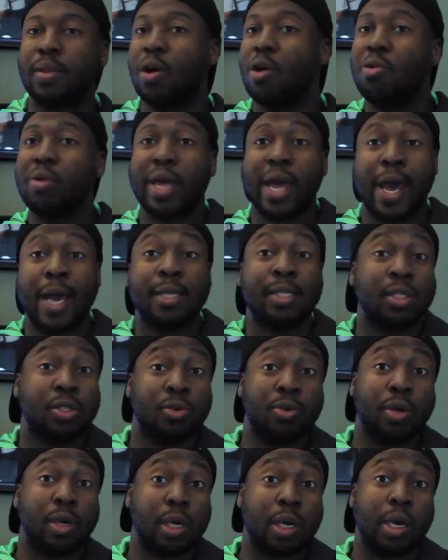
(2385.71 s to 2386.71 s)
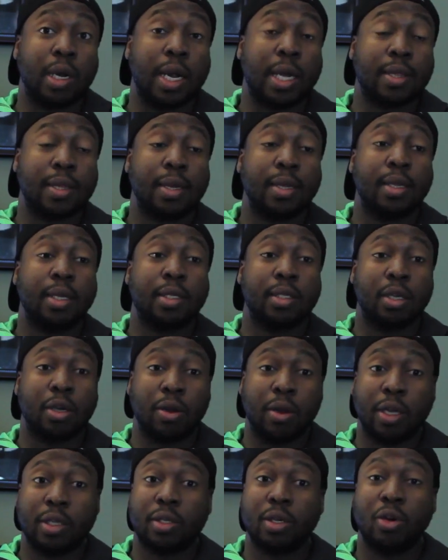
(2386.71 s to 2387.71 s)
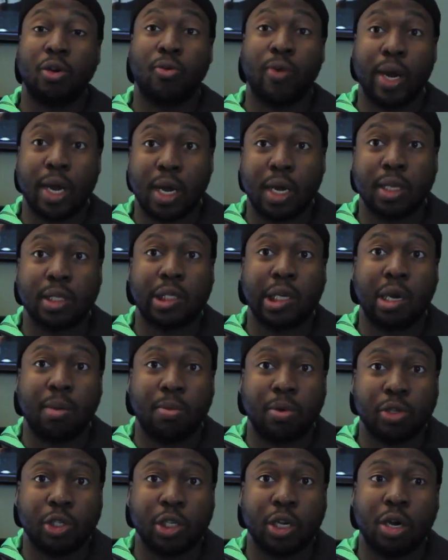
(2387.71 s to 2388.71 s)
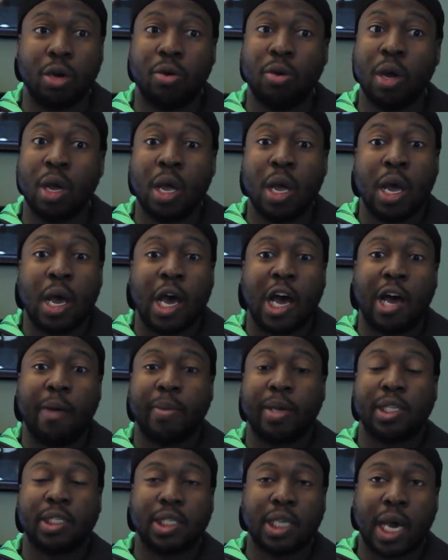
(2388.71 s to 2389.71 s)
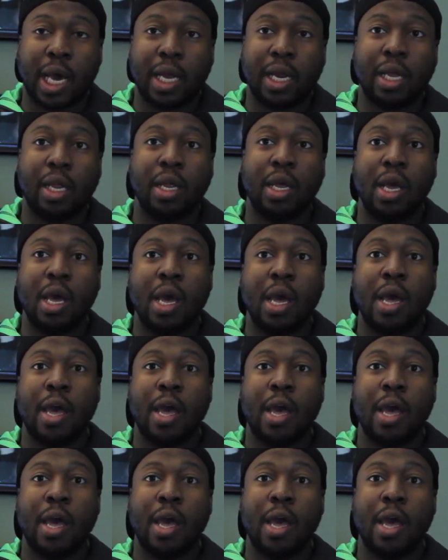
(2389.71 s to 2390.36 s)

The whole cast is doing good. I think it's a great ensemble show. I'm excited.